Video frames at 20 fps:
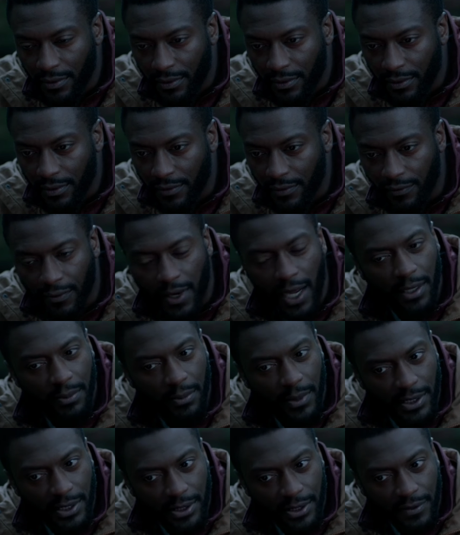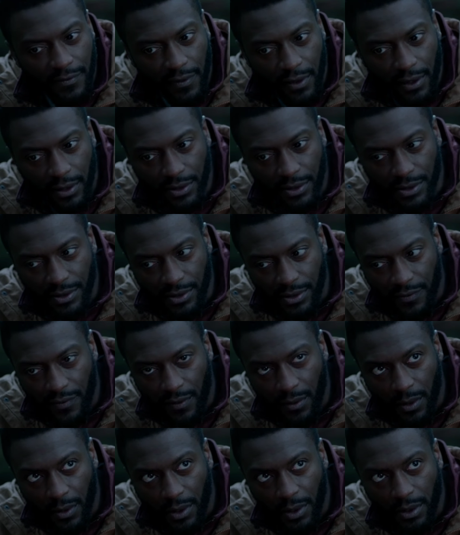two versions cannot
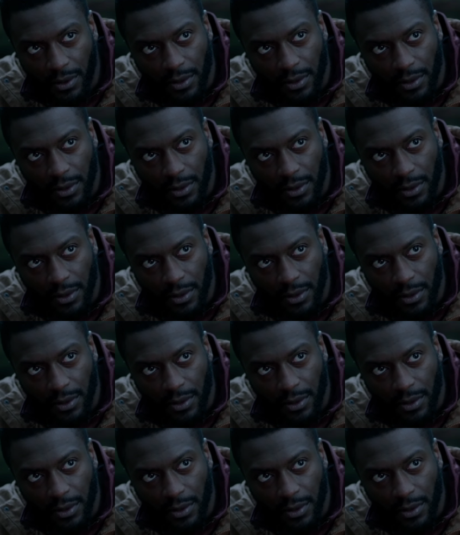coexist,